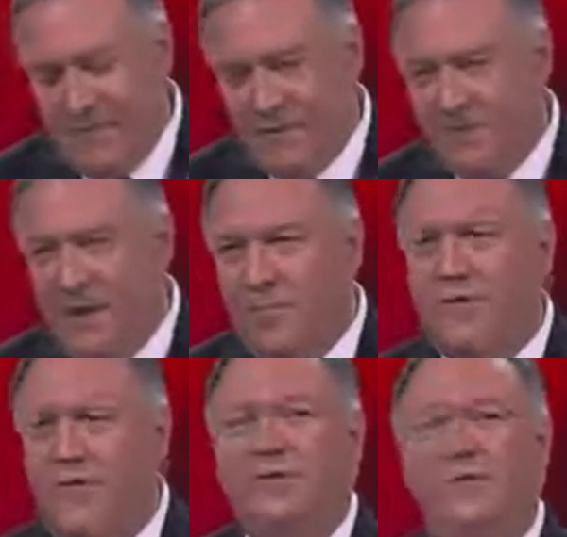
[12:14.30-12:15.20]
It was
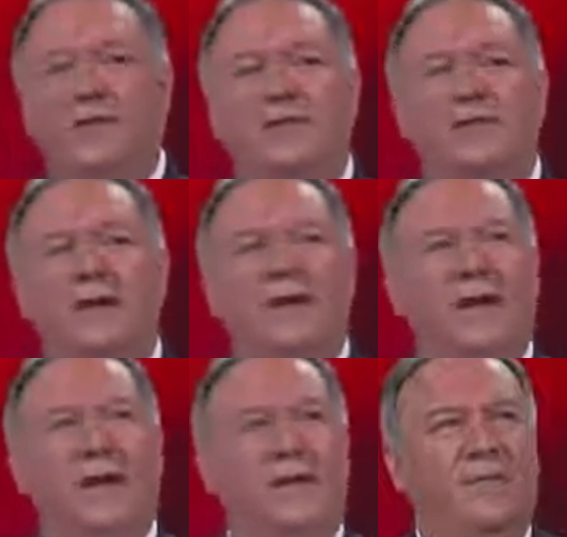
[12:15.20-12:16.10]
humbling, too, because
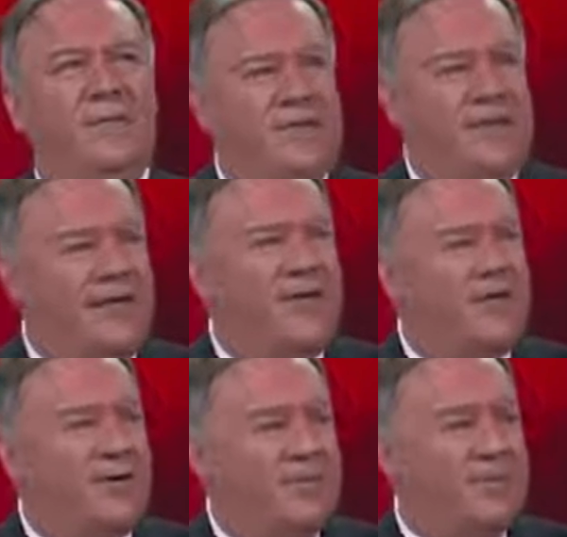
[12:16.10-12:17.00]
was the
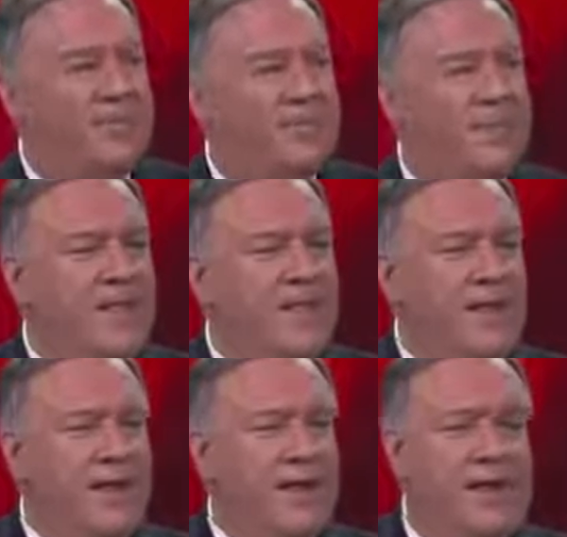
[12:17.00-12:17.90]
second trip,
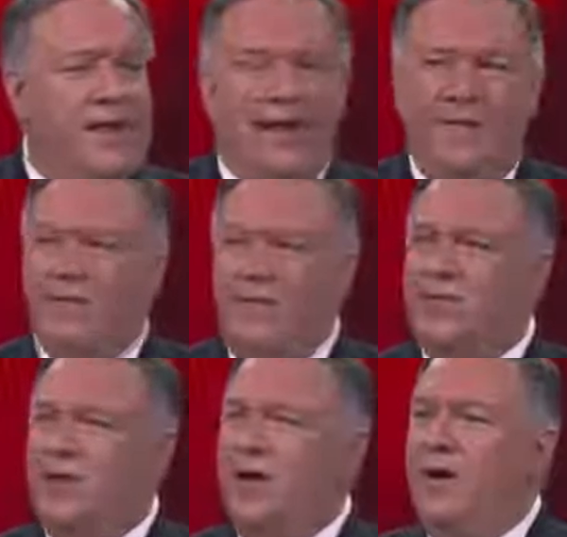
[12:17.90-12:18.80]
I had the
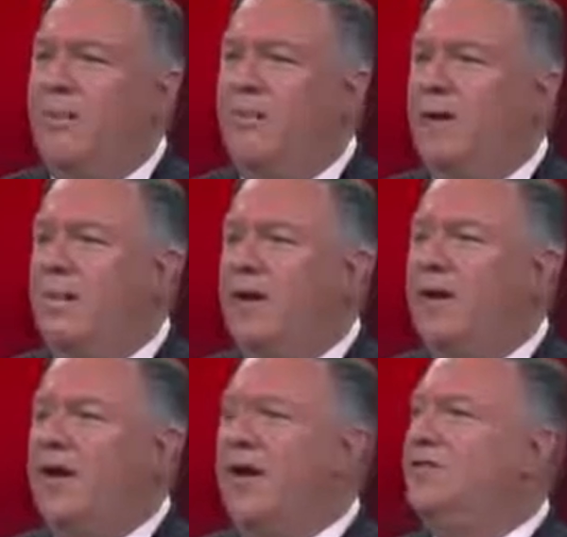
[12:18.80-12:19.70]
chance to bring home
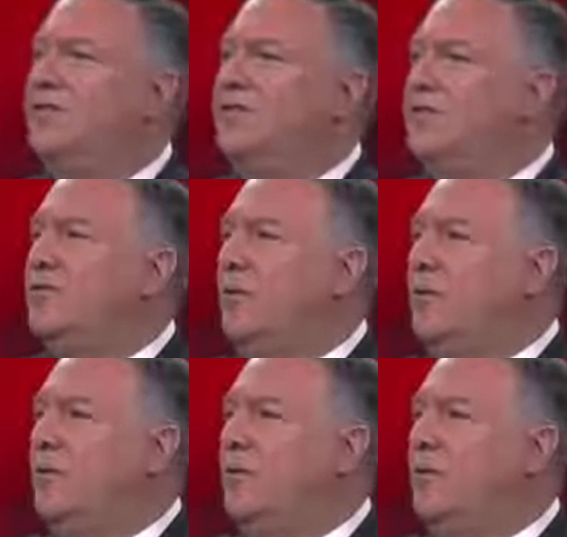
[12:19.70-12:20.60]
American hostages
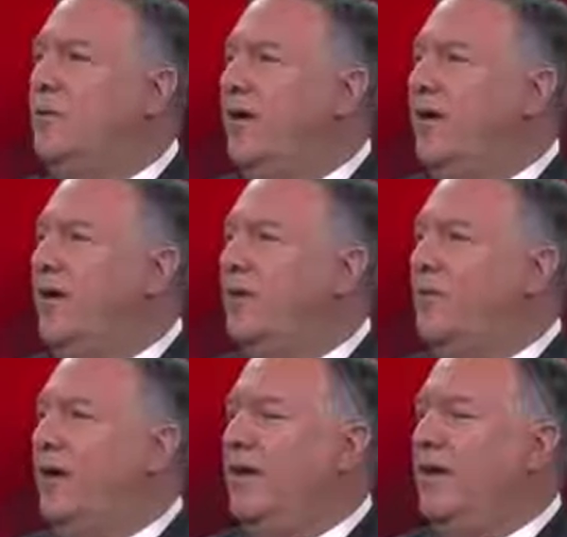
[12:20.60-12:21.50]
from Pyongyang,
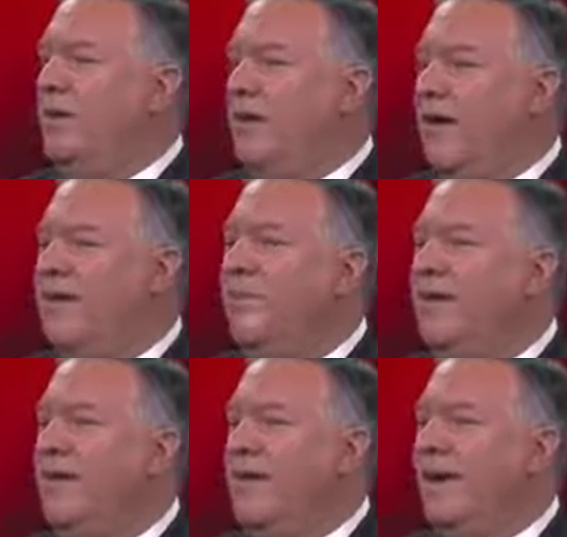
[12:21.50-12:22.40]
3 men,
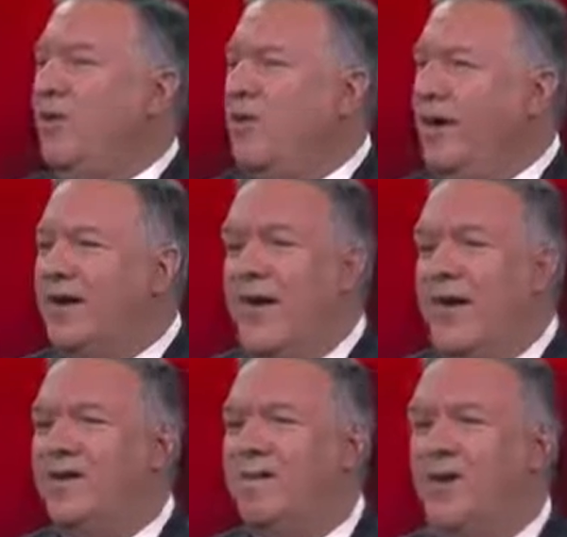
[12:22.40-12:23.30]
at 3
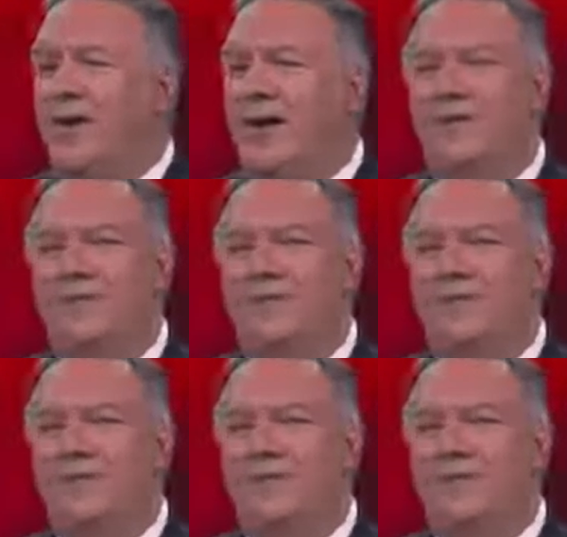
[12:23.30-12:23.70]
o'clock in the morning.